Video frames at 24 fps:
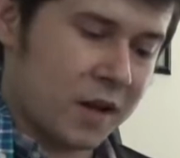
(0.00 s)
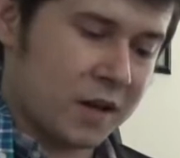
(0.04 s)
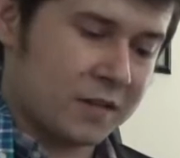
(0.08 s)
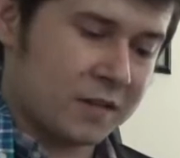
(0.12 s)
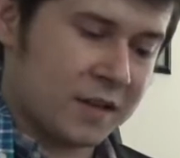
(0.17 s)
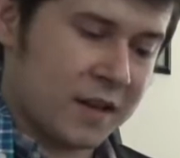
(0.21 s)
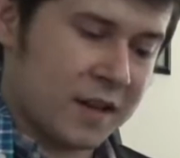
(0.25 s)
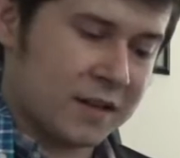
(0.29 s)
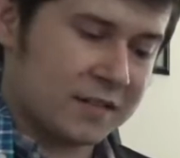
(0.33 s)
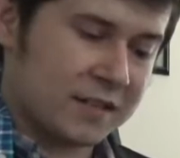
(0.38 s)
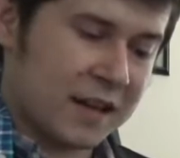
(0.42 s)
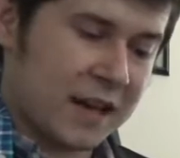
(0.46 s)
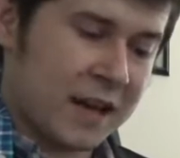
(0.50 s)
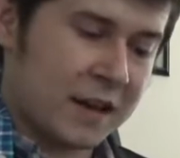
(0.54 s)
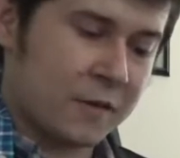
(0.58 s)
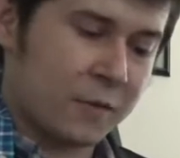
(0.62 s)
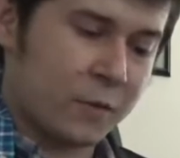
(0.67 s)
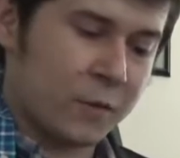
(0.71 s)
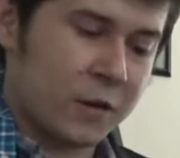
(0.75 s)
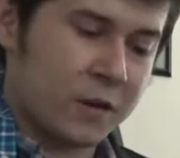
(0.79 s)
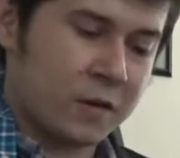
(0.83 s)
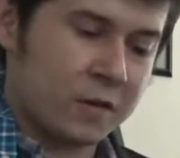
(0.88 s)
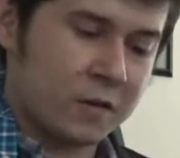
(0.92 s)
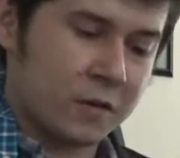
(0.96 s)
contact at
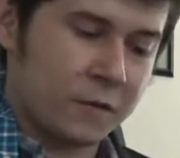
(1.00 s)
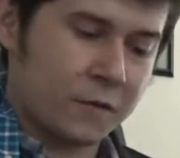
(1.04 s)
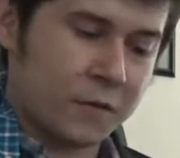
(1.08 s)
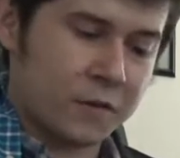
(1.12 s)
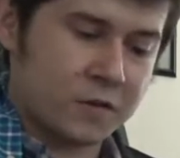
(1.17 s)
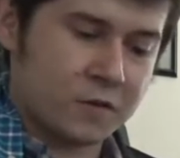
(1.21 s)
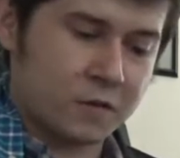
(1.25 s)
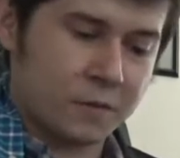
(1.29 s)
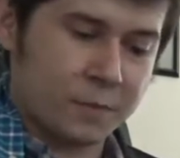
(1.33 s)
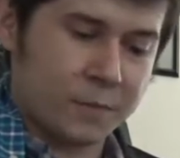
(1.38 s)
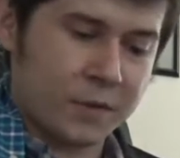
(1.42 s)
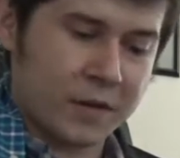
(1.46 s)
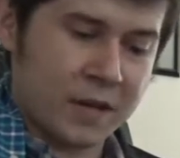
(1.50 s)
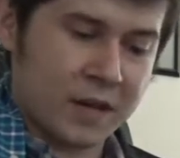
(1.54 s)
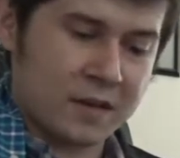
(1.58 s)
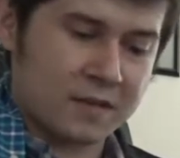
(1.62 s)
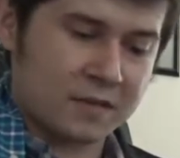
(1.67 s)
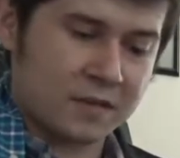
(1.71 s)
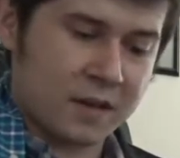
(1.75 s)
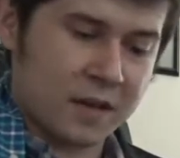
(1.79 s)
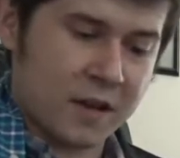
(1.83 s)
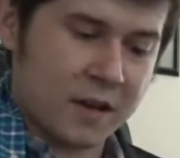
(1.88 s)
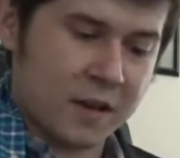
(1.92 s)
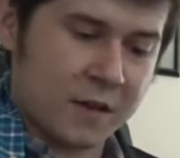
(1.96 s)
Real Official
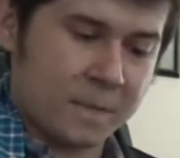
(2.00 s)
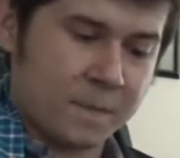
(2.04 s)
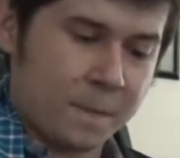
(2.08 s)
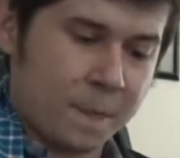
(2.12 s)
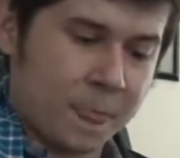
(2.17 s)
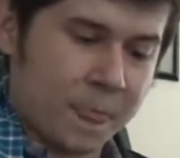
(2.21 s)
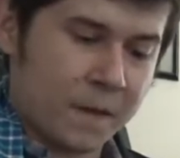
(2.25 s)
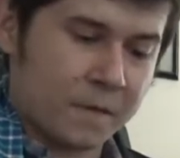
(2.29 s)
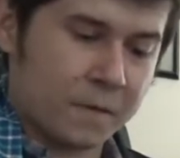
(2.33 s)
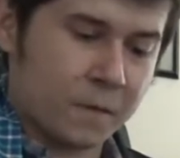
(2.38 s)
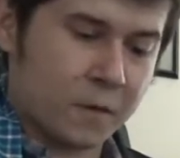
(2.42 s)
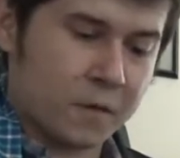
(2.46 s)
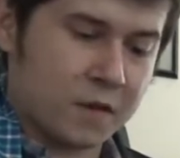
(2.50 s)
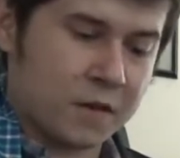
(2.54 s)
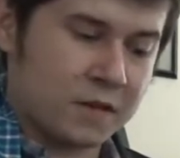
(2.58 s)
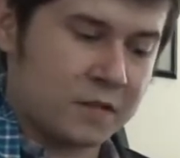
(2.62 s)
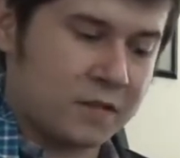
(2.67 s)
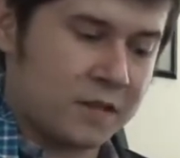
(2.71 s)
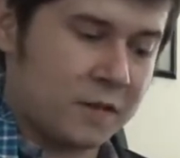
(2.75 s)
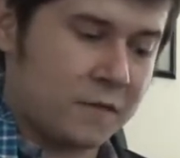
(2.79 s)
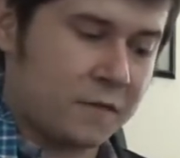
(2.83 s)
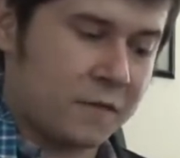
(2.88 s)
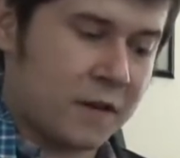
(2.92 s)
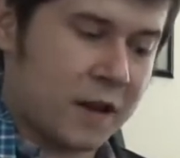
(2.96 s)
BSA for the
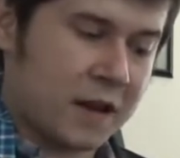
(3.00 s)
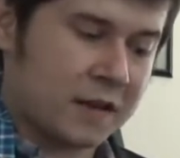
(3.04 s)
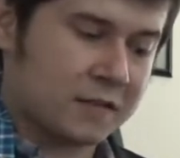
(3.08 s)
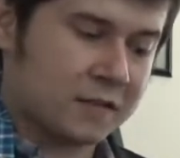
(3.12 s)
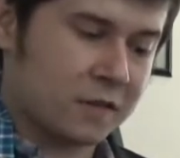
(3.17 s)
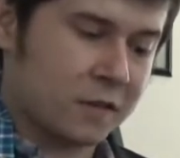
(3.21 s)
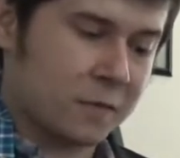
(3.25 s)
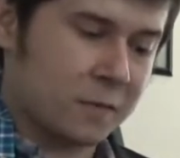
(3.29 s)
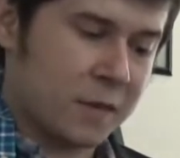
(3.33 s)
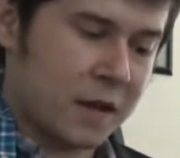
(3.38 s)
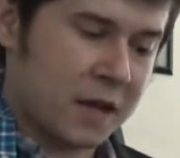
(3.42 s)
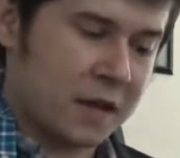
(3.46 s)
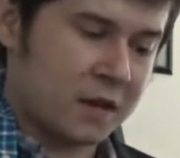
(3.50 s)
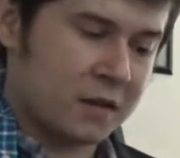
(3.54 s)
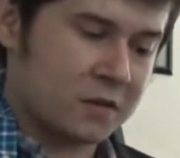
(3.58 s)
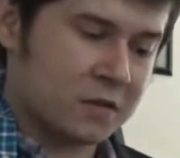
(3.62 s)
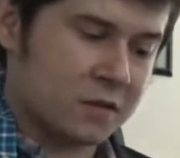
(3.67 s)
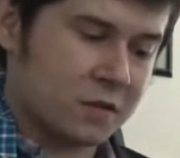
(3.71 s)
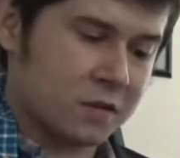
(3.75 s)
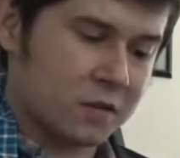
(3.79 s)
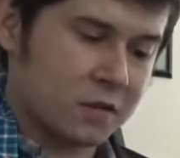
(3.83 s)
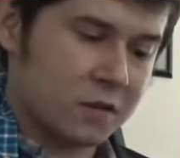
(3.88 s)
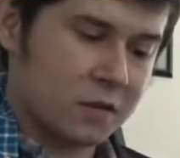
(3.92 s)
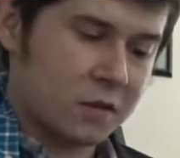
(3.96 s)
de facto
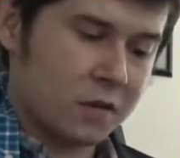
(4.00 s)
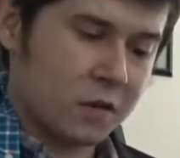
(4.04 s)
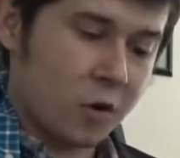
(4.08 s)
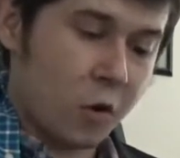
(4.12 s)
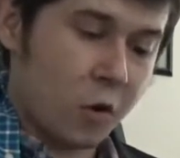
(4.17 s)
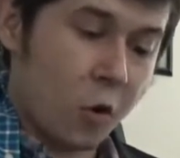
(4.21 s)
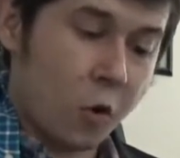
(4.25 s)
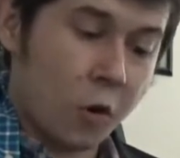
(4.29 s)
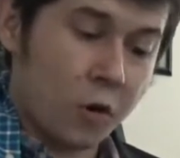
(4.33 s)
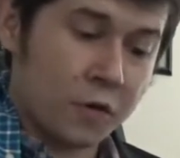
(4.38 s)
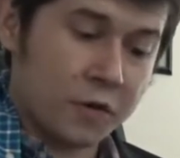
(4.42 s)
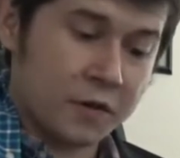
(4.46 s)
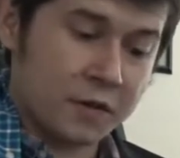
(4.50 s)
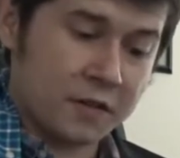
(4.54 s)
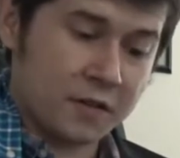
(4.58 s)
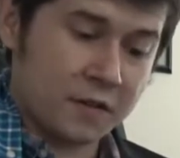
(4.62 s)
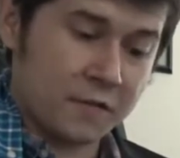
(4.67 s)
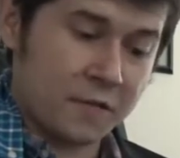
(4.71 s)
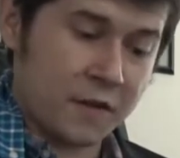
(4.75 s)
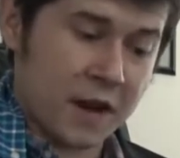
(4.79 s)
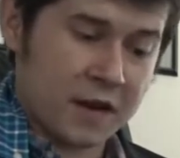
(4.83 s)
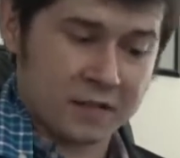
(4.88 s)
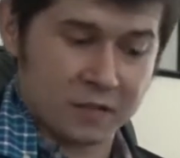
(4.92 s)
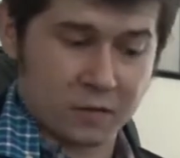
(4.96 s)
manager, or the de
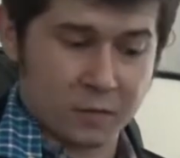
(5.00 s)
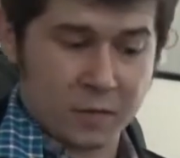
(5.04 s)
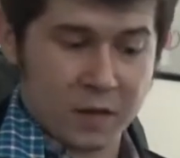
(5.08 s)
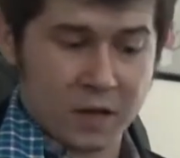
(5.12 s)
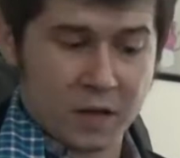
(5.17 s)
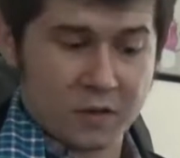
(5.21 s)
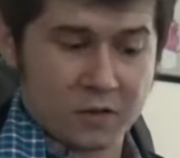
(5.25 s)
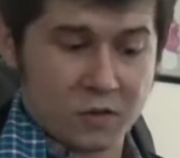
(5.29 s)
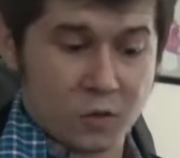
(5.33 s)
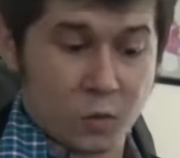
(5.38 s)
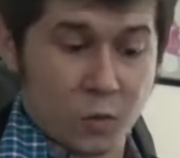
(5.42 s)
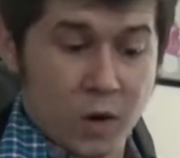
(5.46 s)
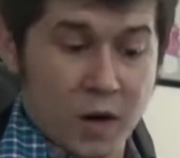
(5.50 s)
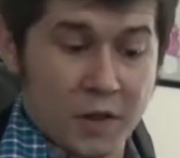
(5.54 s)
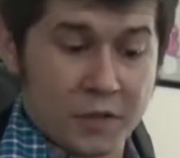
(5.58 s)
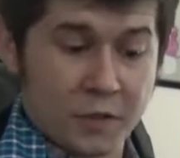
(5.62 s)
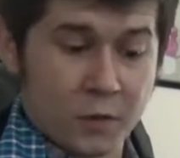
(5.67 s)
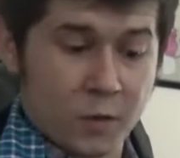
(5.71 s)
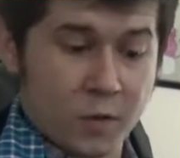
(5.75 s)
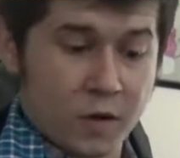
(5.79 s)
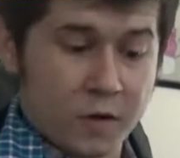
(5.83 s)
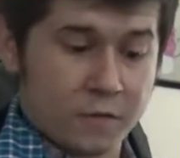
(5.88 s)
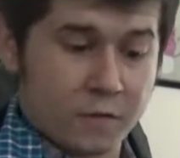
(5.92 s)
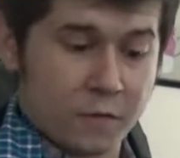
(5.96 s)
facto manager
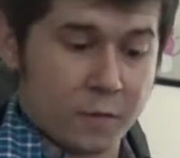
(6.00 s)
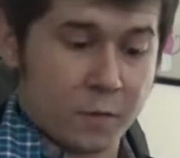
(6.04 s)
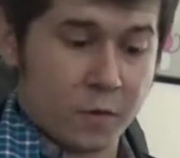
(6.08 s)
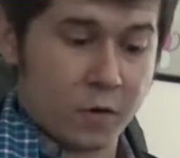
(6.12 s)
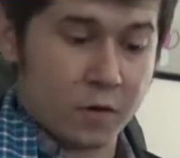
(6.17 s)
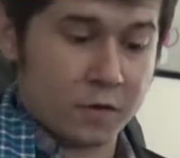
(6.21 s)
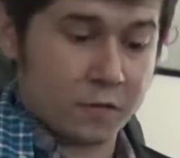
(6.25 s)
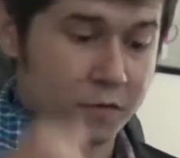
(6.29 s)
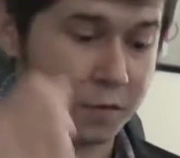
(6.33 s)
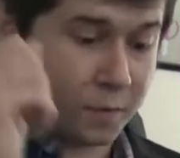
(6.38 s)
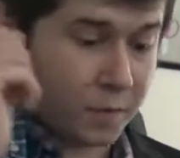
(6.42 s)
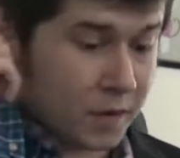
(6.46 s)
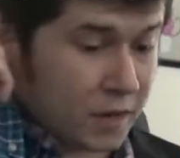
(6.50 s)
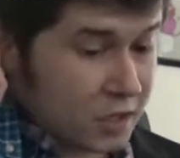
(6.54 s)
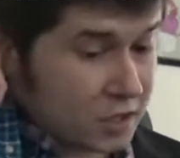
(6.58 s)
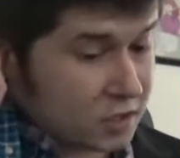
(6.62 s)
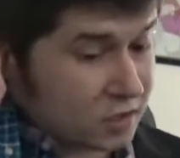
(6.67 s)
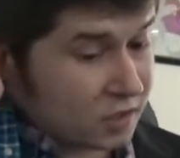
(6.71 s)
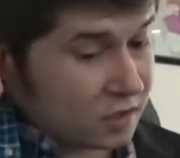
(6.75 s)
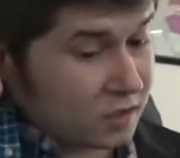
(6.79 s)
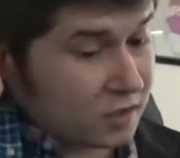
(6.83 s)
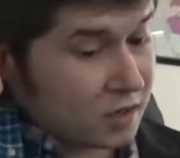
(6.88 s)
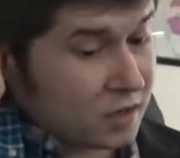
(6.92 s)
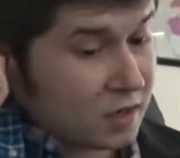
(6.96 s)
Wathawat for more
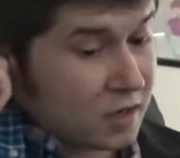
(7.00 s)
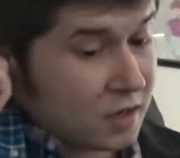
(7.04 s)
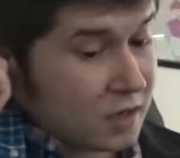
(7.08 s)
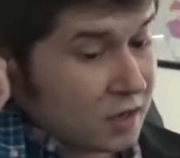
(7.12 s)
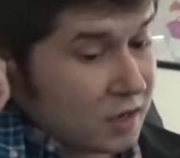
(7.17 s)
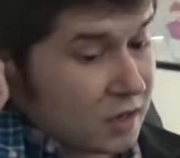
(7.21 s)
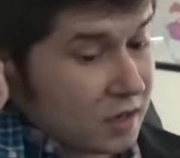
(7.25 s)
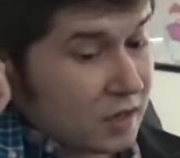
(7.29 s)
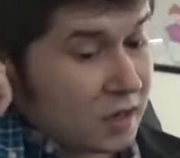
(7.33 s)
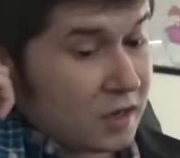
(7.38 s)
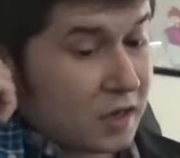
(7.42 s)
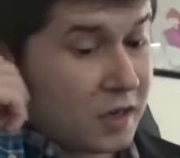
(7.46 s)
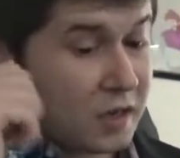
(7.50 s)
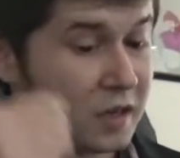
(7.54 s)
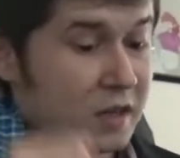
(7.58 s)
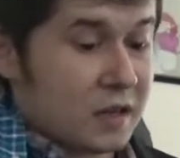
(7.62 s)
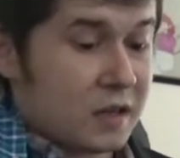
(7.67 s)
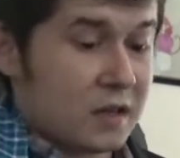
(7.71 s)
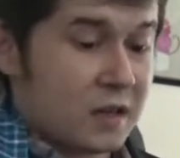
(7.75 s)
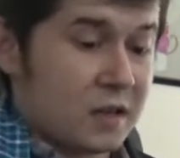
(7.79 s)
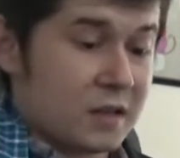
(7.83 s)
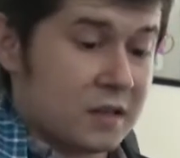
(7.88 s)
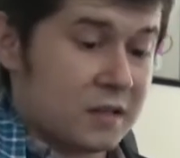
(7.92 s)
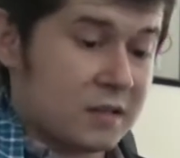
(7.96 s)
information.
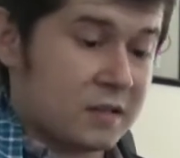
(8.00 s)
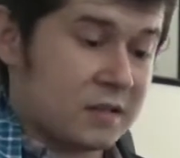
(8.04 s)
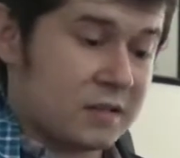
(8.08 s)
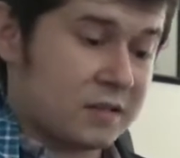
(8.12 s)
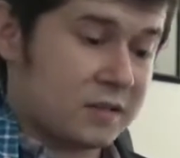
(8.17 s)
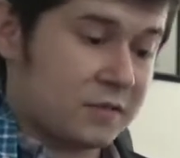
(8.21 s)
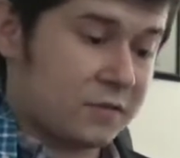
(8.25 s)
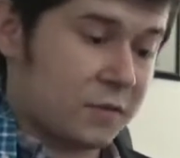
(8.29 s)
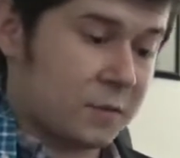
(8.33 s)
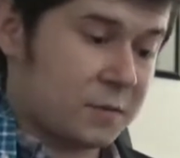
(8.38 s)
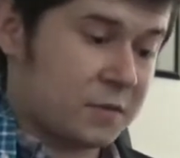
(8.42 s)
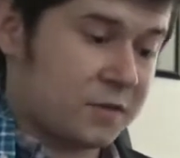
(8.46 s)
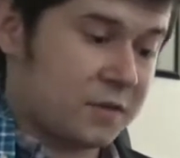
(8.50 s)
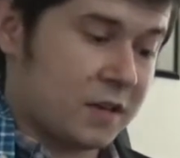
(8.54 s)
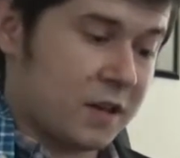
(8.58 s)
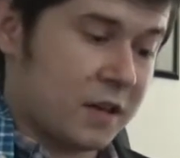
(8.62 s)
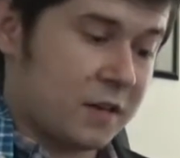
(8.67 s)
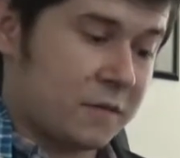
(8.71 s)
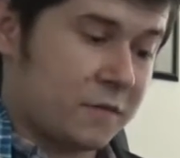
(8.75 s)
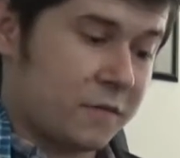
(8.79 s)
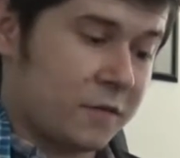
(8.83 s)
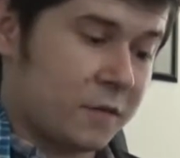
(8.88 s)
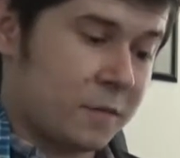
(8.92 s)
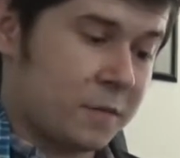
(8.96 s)
From
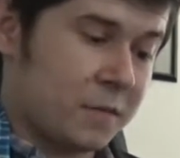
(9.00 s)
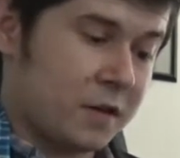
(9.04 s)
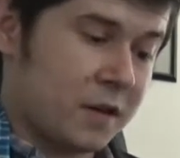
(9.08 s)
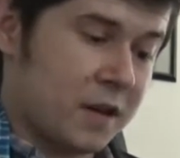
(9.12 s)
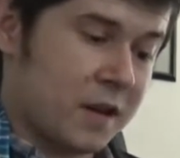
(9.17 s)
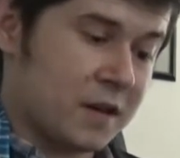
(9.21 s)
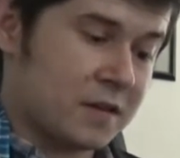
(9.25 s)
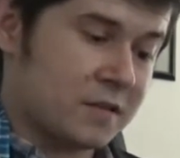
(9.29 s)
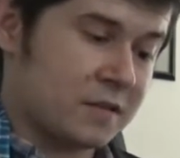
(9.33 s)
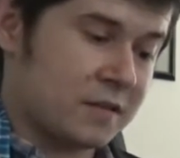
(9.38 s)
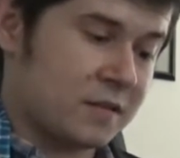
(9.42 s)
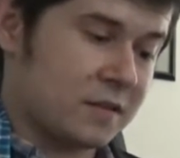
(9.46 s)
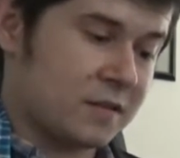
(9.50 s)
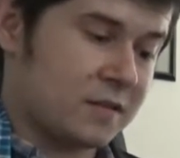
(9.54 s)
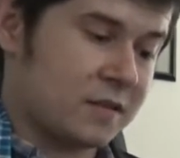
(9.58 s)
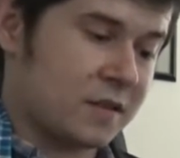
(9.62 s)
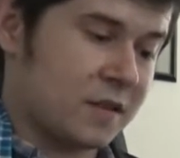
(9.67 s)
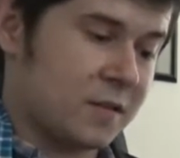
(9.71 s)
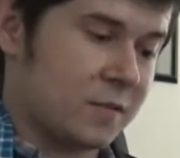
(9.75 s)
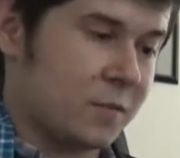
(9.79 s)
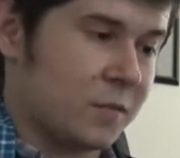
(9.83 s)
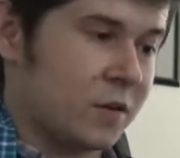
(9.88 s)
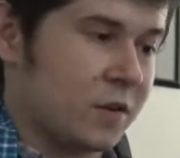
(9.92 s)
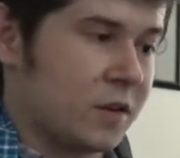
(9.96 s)
Stanford, yes, the same